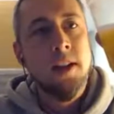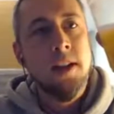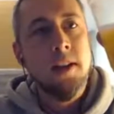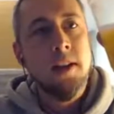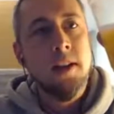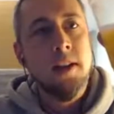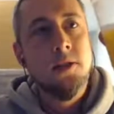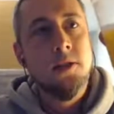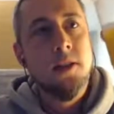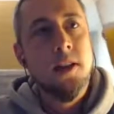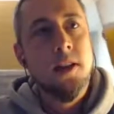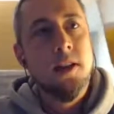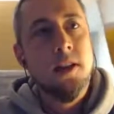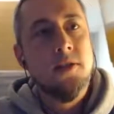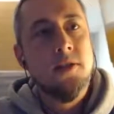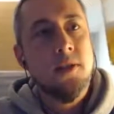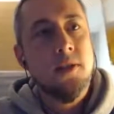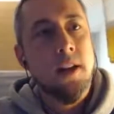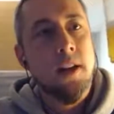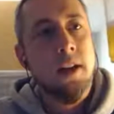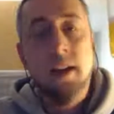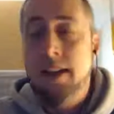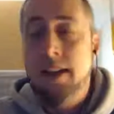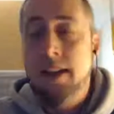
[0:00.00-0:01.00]
One thing I
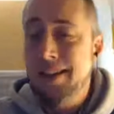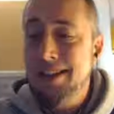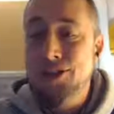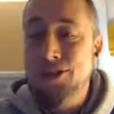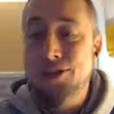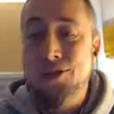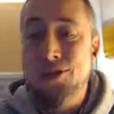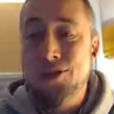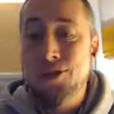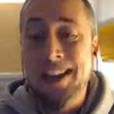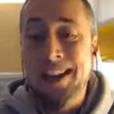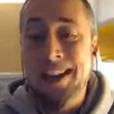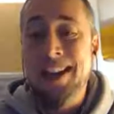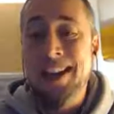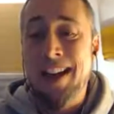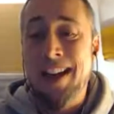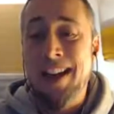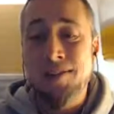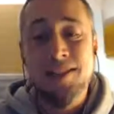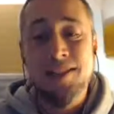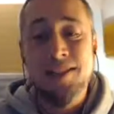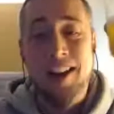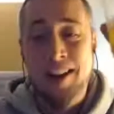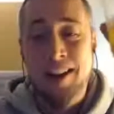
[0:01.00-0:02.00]
do love
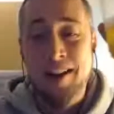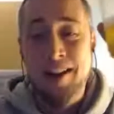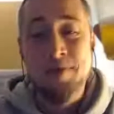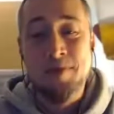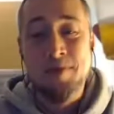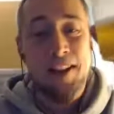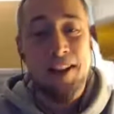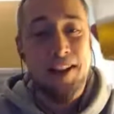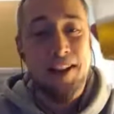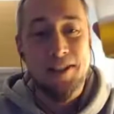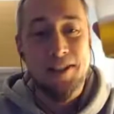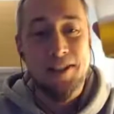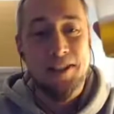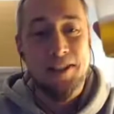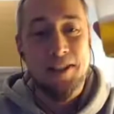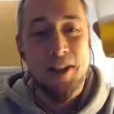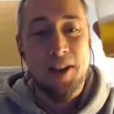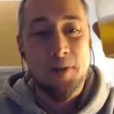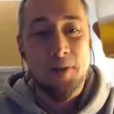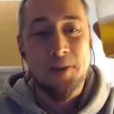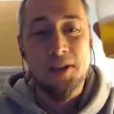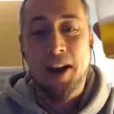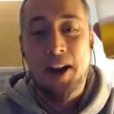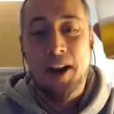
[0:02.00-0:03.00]
drinking out of tiny
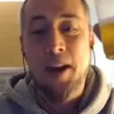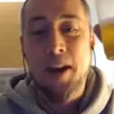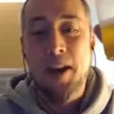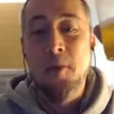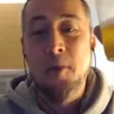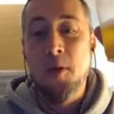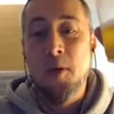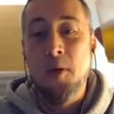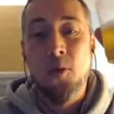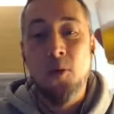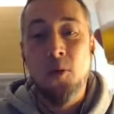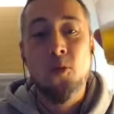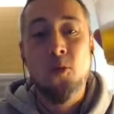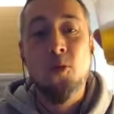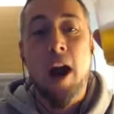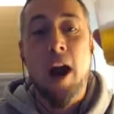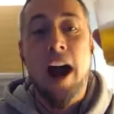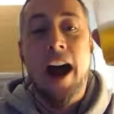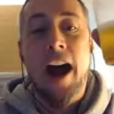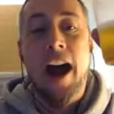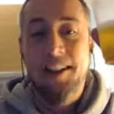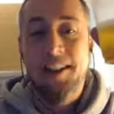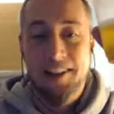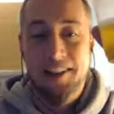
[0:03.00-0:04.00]
plastic cups. I am
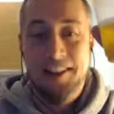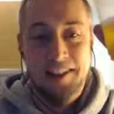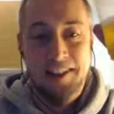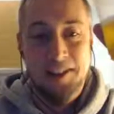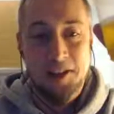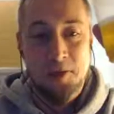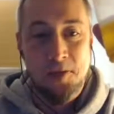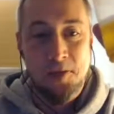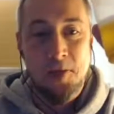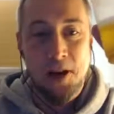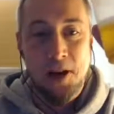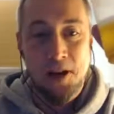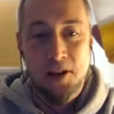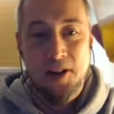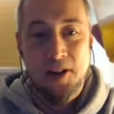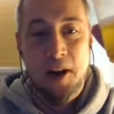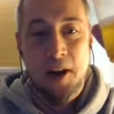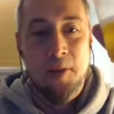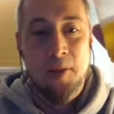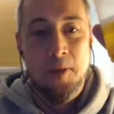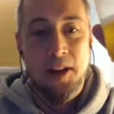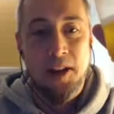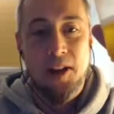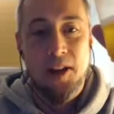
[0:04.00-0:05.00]
rocketing this
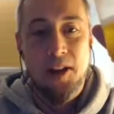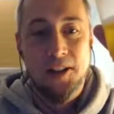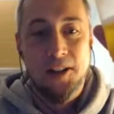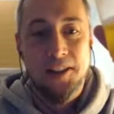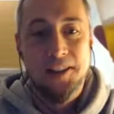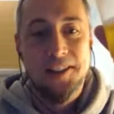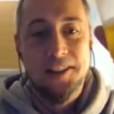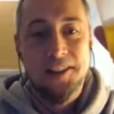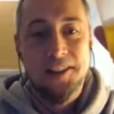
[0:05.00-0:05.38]
beer down my